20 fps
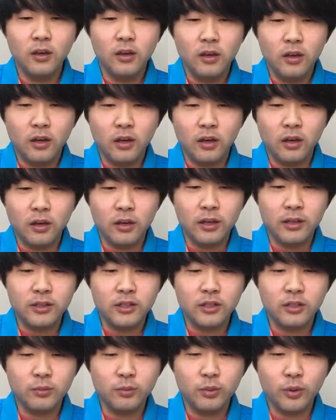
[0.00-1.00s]
It's
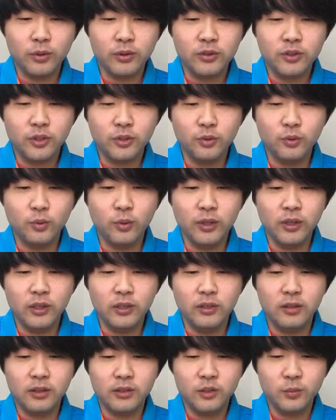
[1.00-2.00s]
important to read
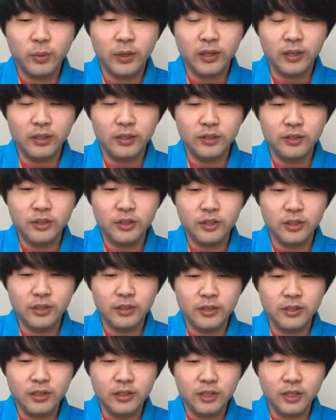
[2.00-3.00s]
this page in
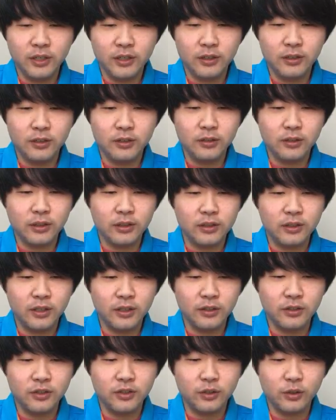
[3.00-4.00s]
detail. It
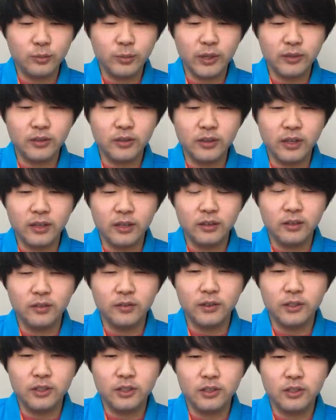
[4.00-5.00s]
tells you about the length
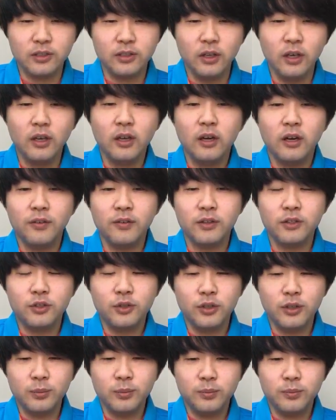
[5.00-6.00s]
of the
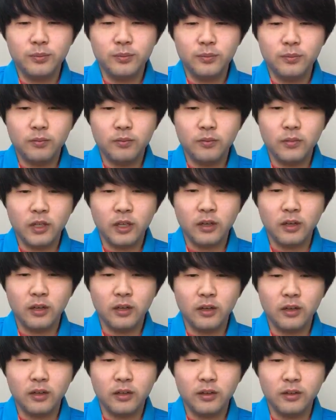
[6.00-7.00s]
trip.
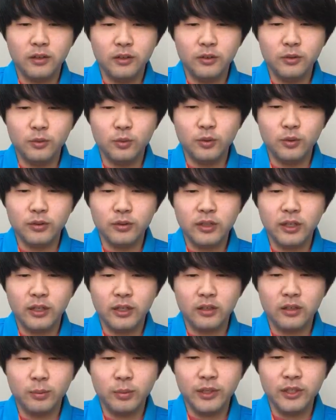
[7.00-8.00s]
You will take
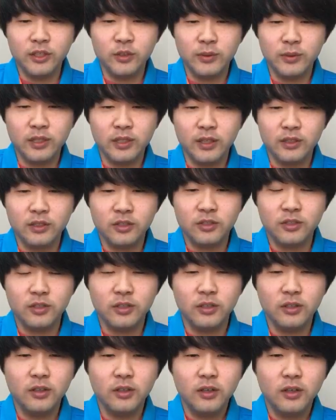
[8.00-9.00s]
a placement test,
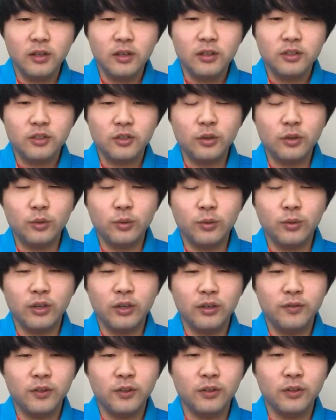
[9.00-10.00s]
so don't worry
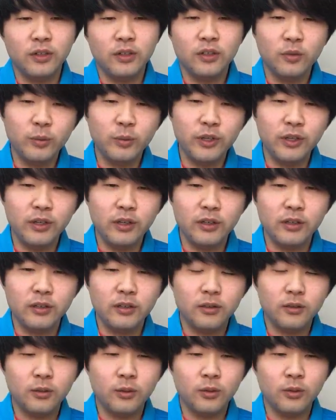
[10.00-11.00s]
if you're an intermediate
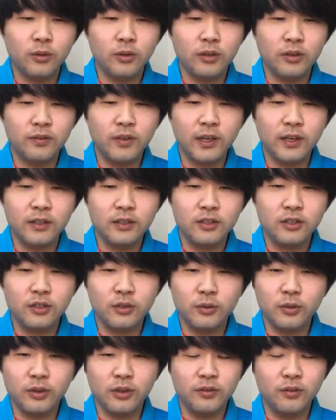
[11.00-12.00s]
or advanced
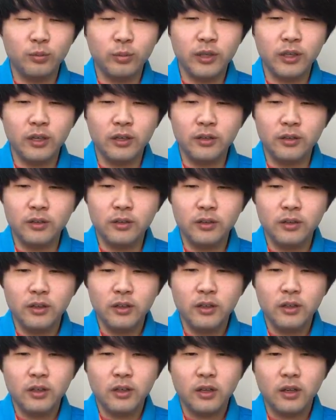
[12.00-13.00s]
or even beginner.
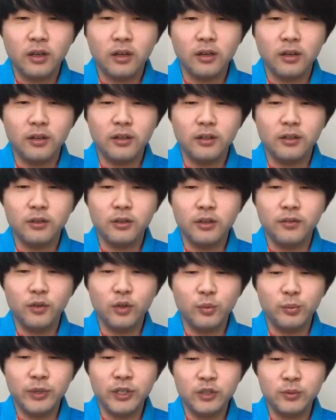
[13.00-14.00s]
They'll give you a
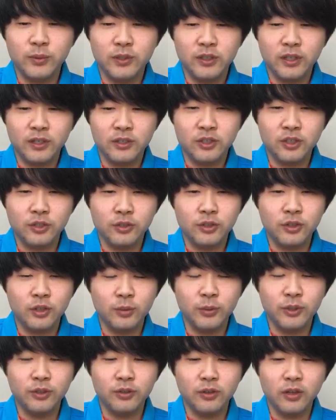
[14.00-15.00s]
placement test to determine
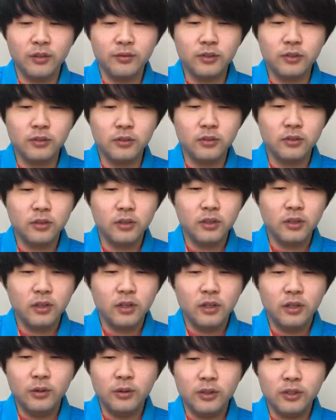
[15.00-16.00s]
your level.
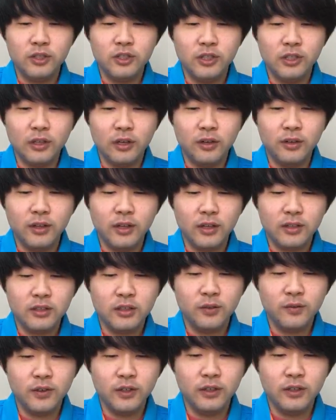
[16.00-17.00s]
You can see all the
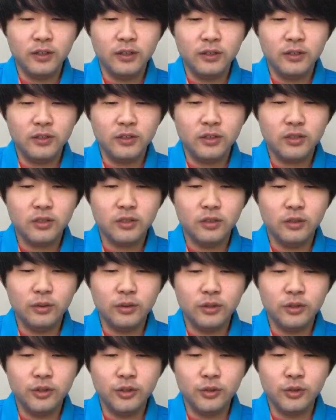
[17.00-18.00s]
activities. You
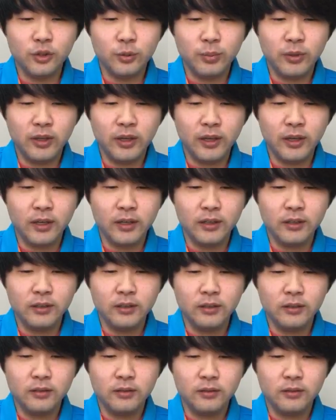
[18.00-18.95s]
can choose your plan.